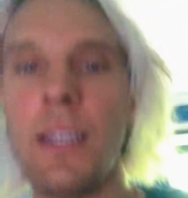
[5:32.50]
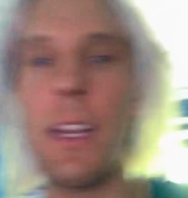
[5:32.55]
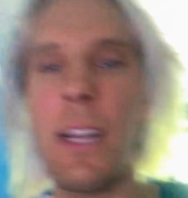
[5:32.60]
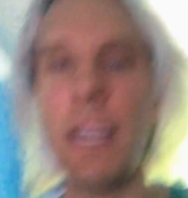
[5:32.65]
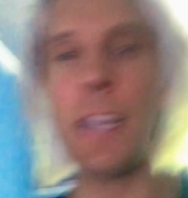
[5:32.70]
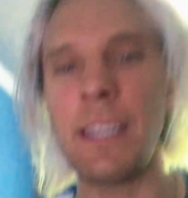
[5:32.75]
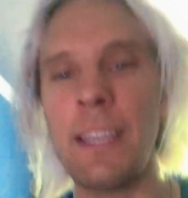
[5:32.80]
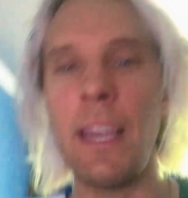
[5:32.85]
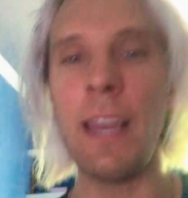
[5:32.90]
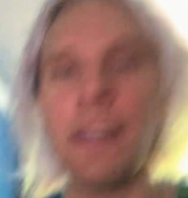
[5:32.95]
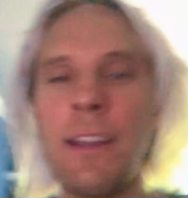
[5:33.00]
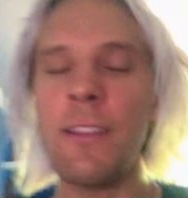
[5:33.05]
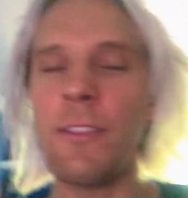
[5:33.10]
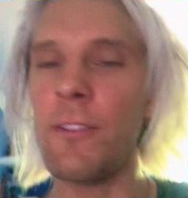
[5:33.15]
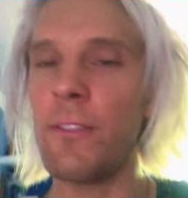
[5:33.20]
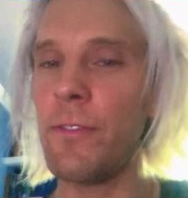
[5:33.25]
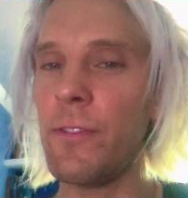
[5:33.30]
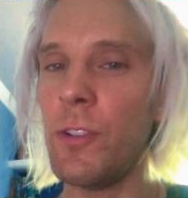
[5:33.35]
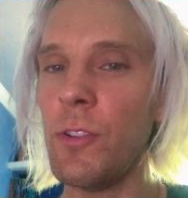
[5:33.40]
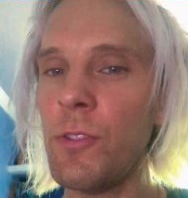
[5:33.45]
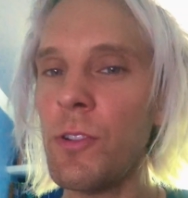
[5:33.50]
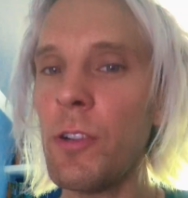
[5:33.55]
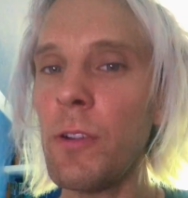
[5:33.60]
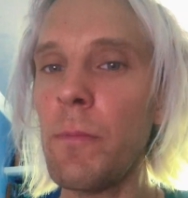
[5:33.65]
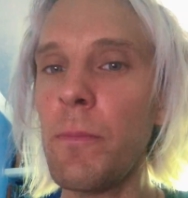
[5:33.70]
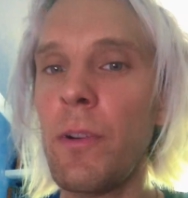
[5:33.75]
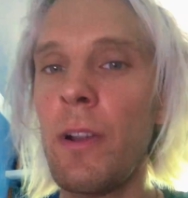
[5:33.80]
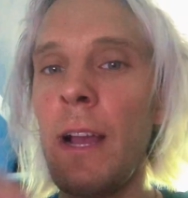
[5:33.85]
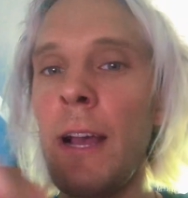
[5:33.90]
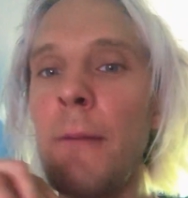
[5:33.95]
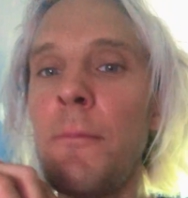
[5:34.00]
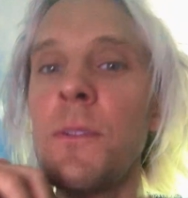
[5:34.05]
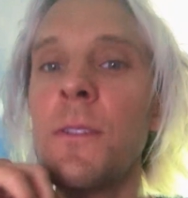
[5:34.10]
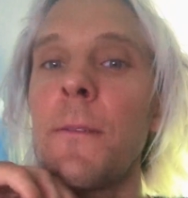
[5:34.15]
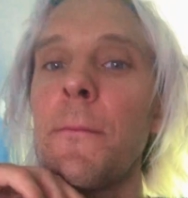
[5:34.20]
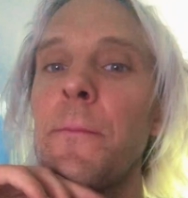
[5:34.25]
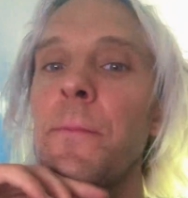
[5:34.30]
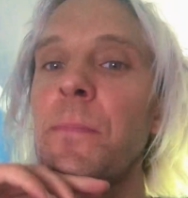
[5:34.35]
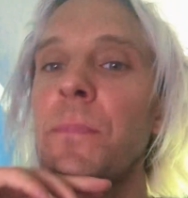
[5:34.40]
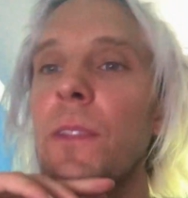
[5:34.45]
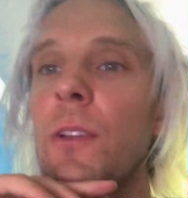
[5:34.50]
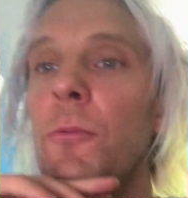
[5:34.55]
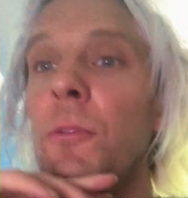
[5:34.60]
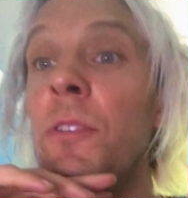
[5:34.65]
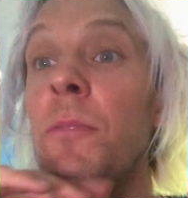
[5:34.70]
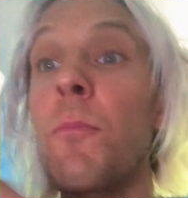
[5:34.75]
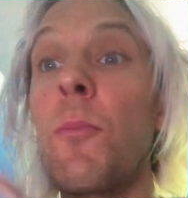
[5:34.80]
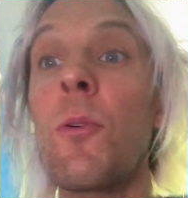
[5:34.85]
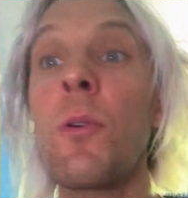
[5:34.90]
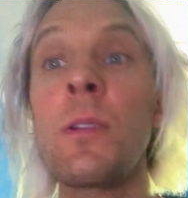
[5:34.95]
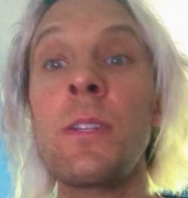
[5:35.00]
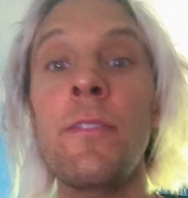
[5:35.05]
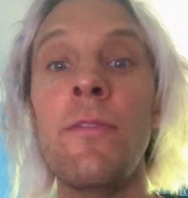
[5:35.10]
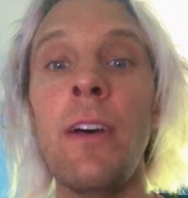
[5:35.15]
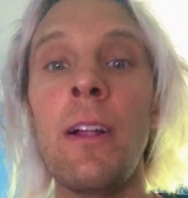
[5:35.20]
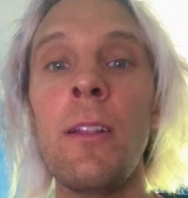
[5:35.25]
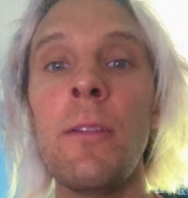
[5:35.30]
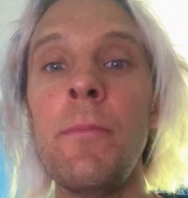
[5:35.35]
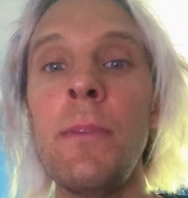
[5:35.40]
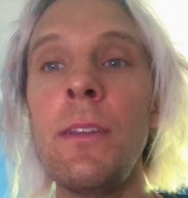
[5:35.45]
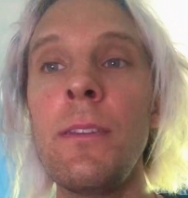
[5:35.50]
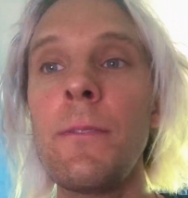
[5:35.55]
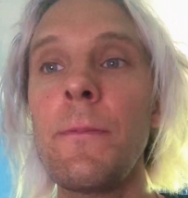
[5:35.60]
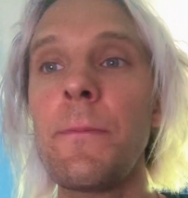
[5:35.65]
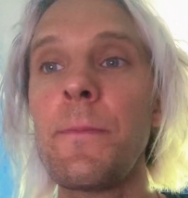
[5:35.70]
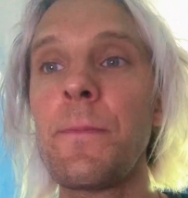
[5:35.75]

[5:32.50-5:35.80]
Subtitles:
it again in the future, perhaps, with more development,